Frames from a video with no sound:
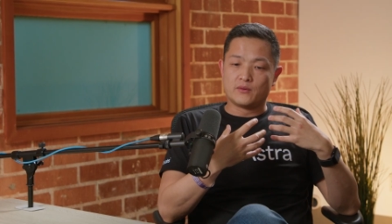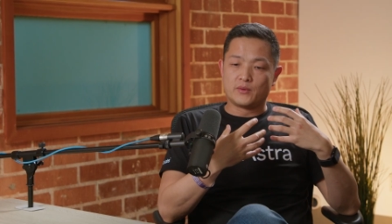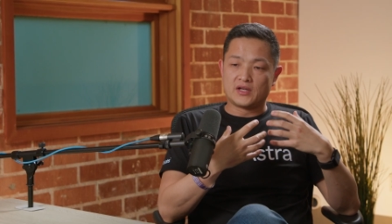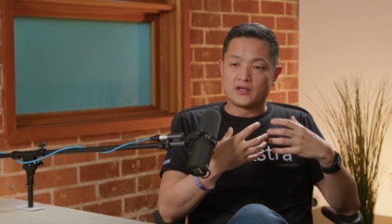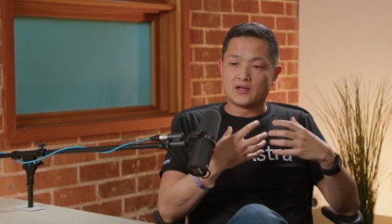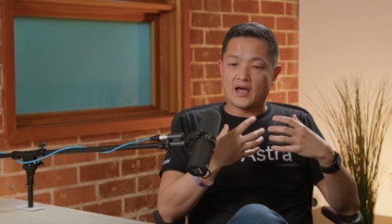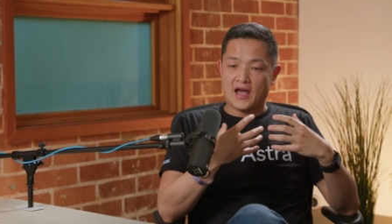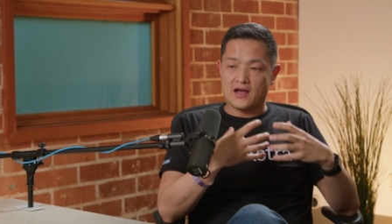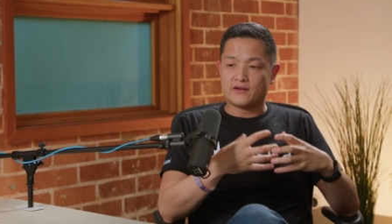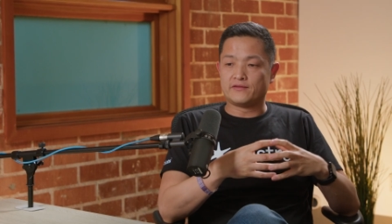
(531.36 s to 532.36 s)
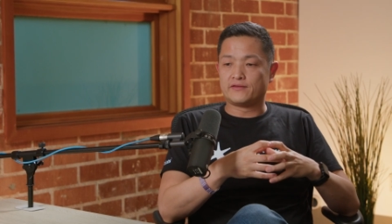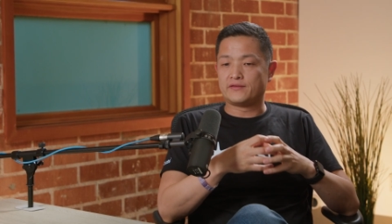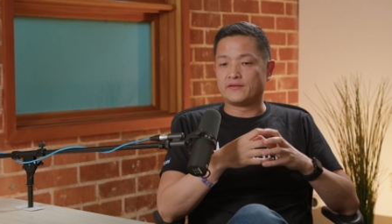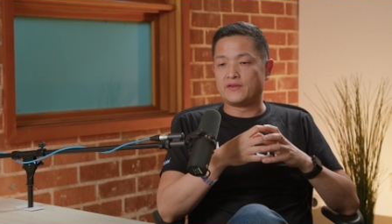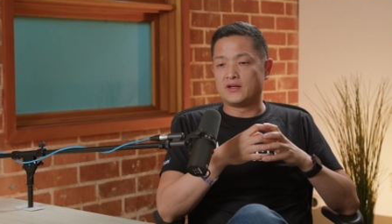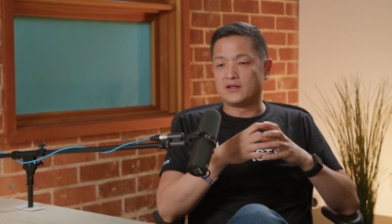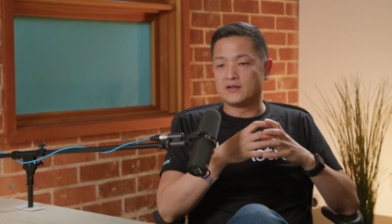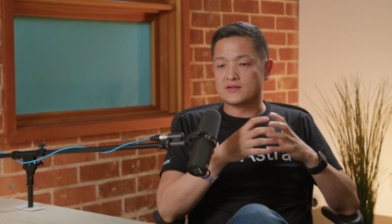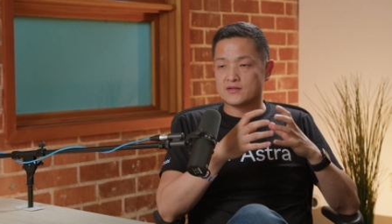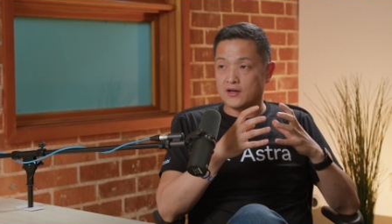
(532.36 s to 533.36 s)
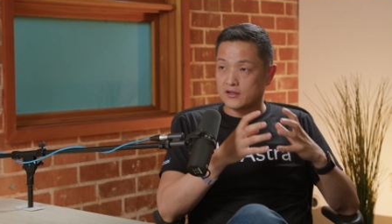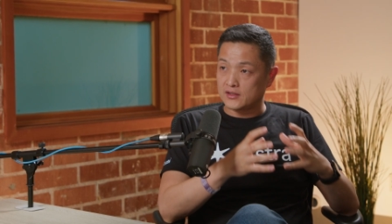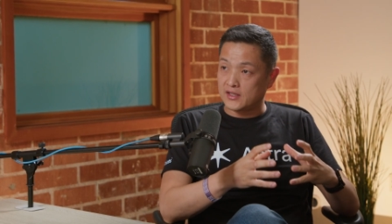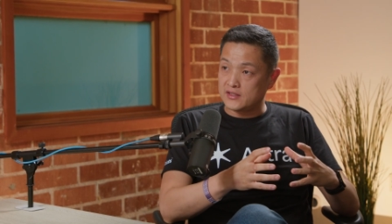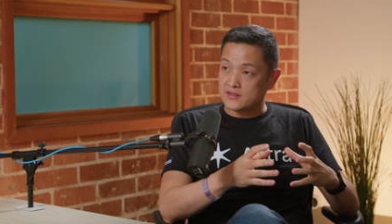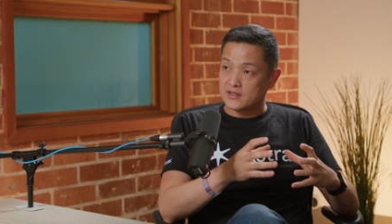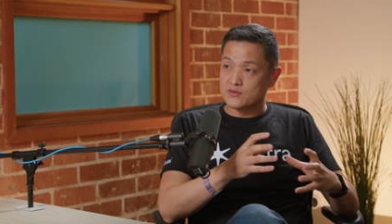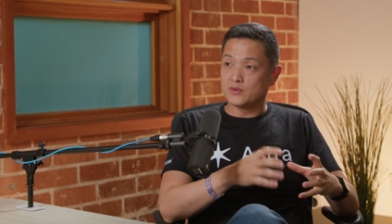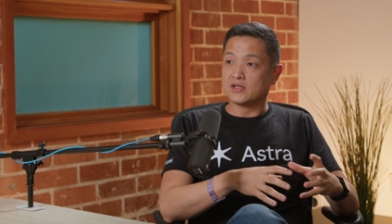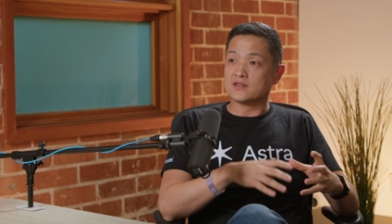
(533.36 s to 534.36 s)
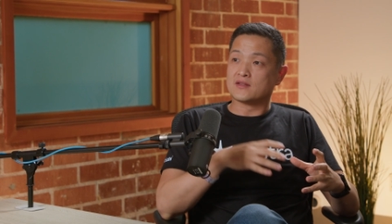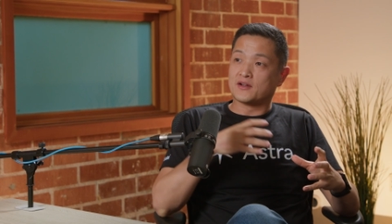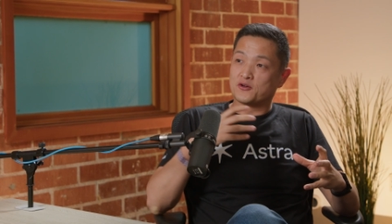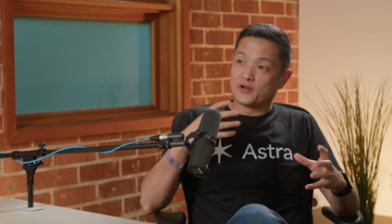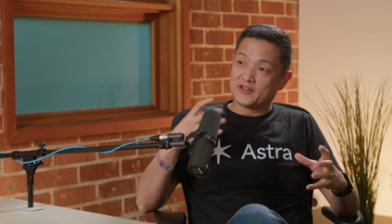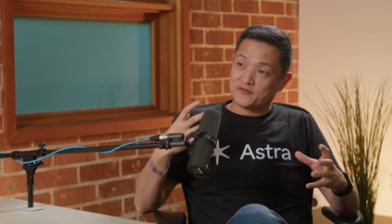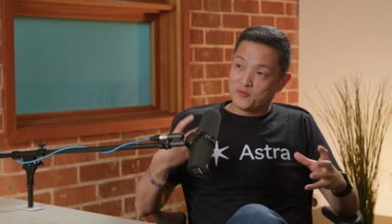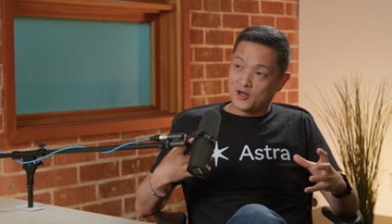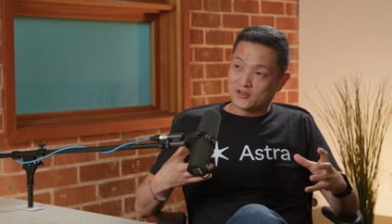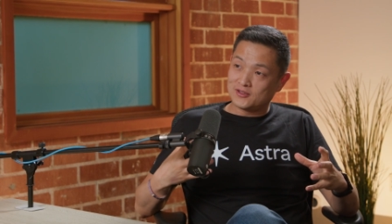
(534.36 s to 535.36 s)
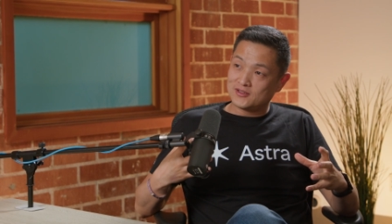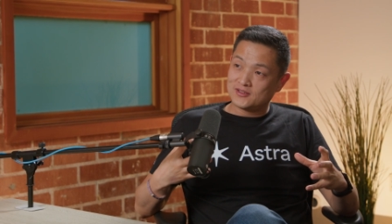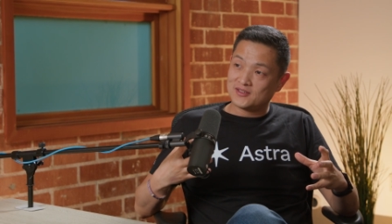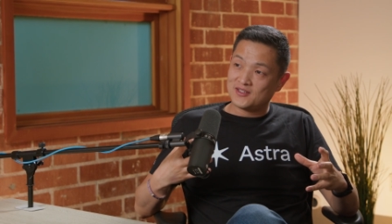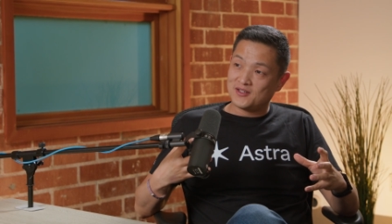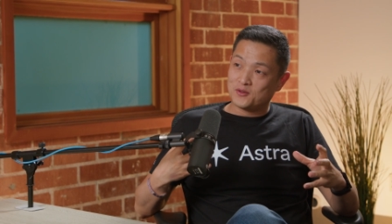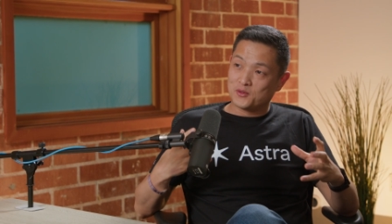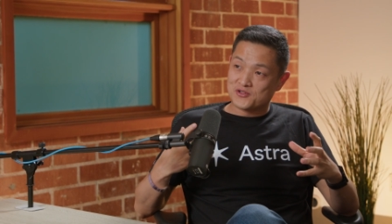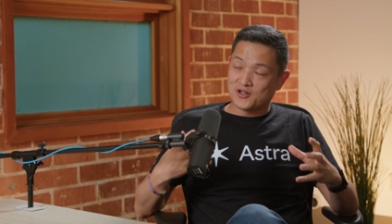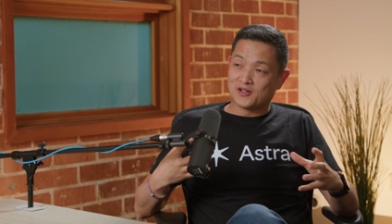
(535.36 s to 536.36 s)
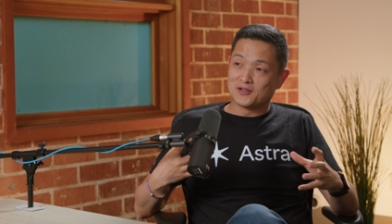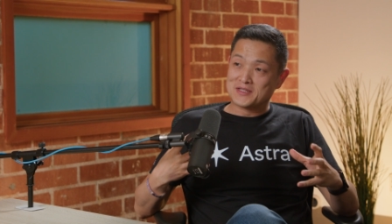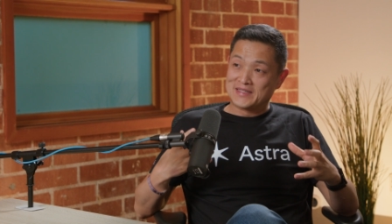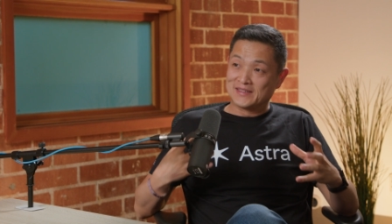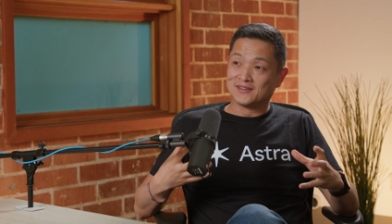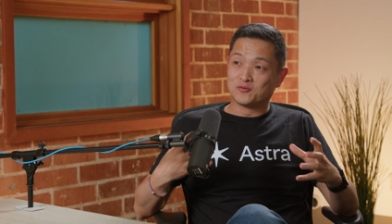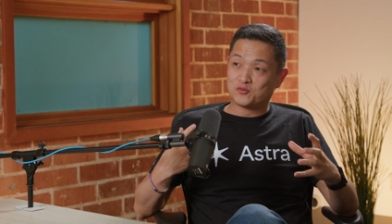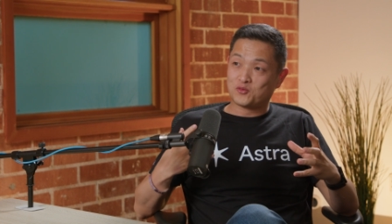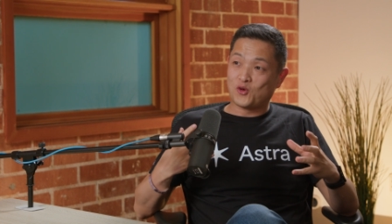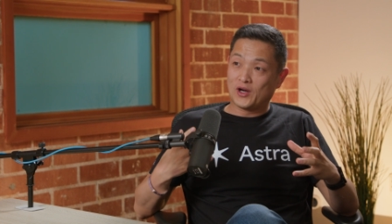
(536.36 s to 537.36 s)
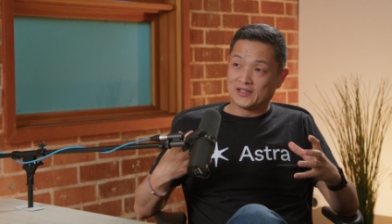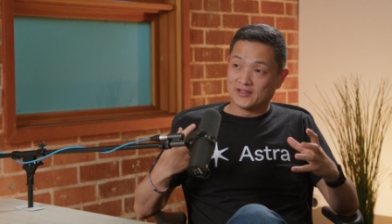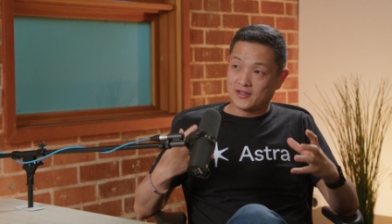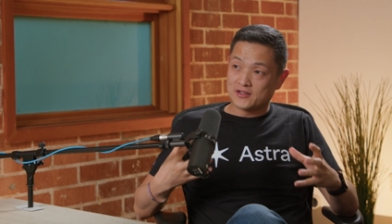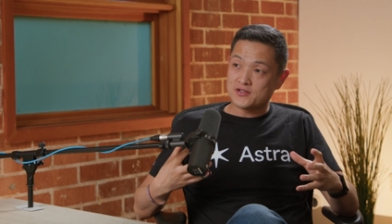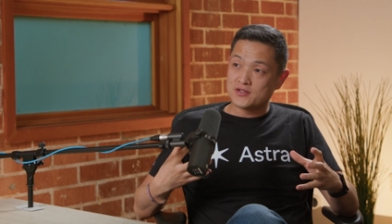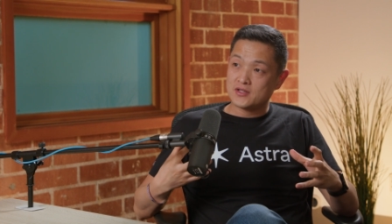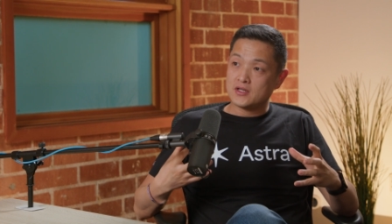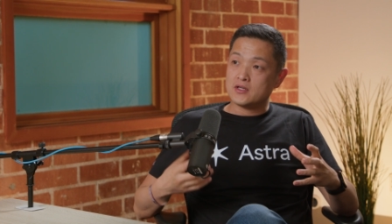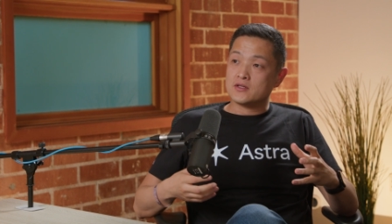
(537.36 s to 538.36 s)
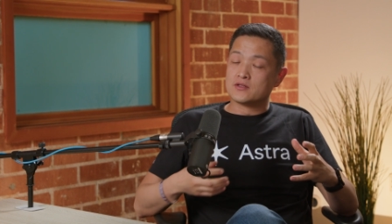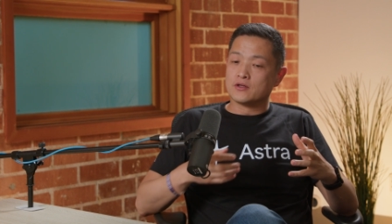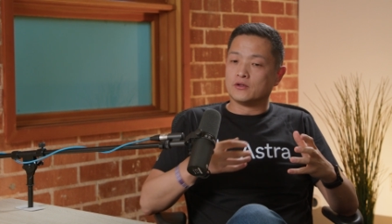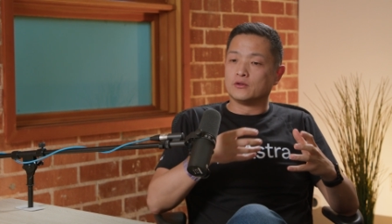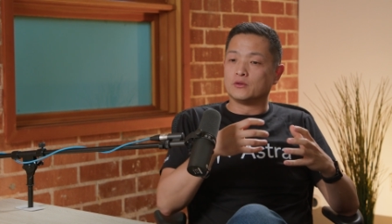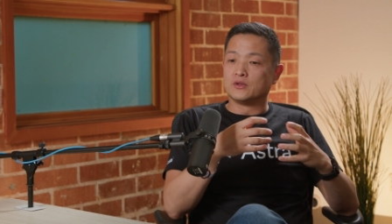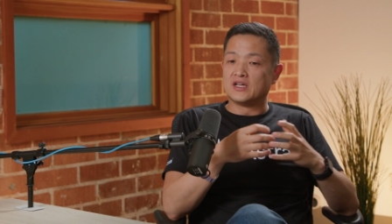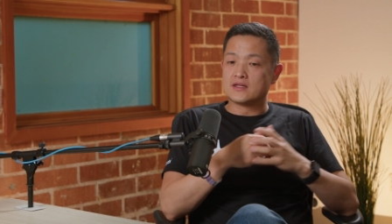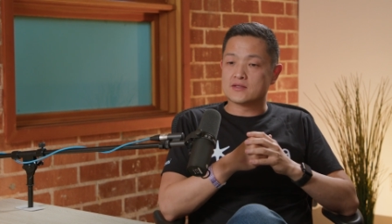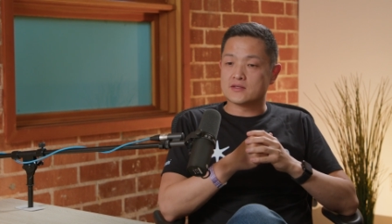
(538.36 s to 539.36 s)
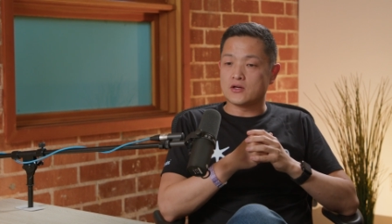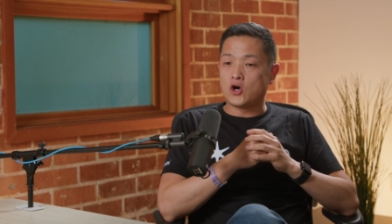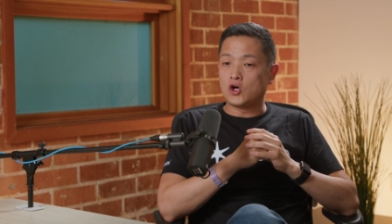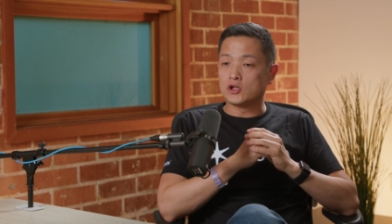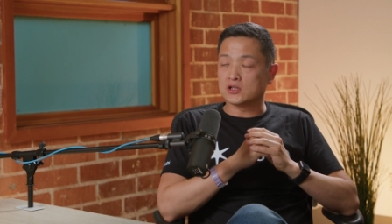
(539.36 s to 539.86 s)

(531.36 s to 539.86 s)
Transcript: we have the Starlight as well as the Creative model, which are still quite large. So it's all